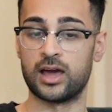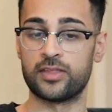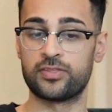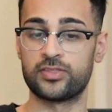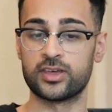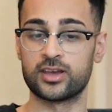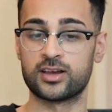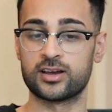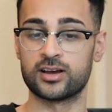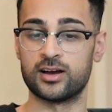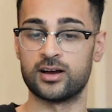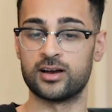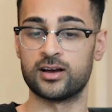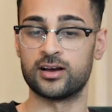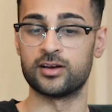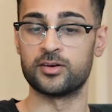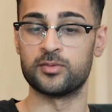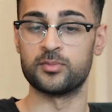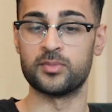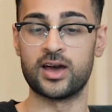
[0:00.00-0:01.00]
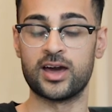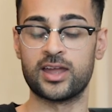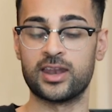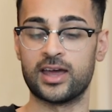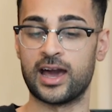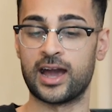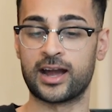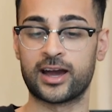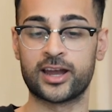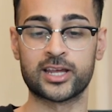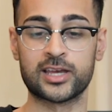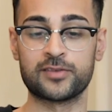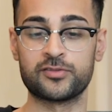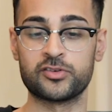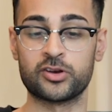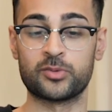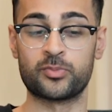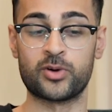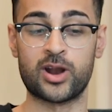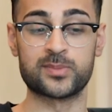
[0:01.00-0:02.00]
I think, uh, man, I gotta give
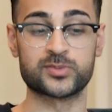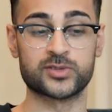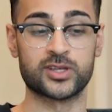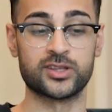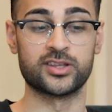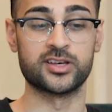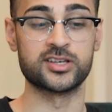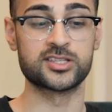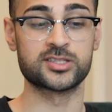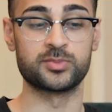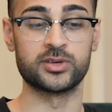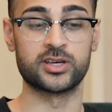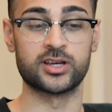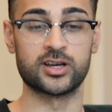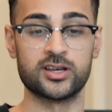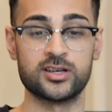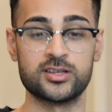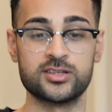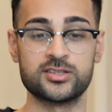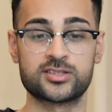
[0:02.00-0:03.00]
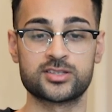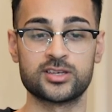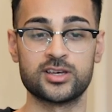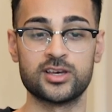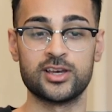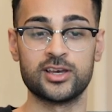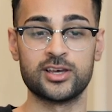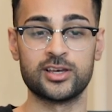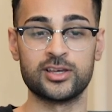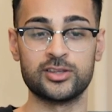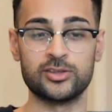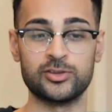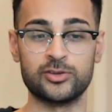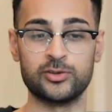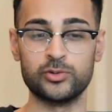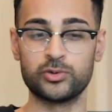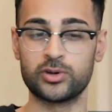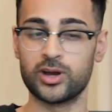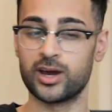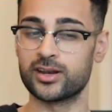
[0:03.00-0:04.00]
you your props on this because
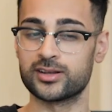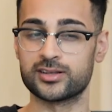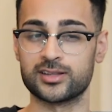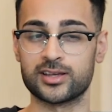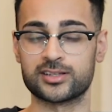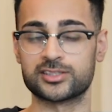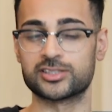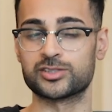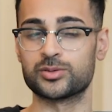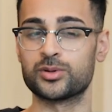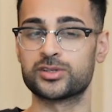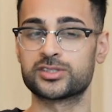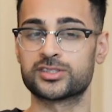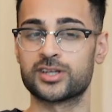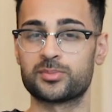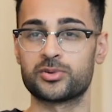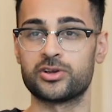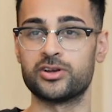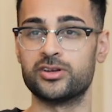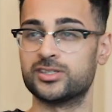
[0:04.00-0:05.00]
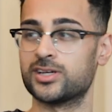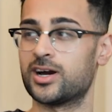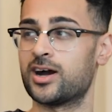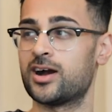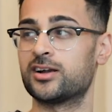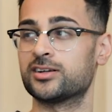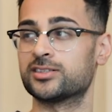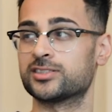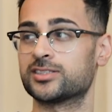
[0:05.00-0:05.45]
you kind of like switched up your entire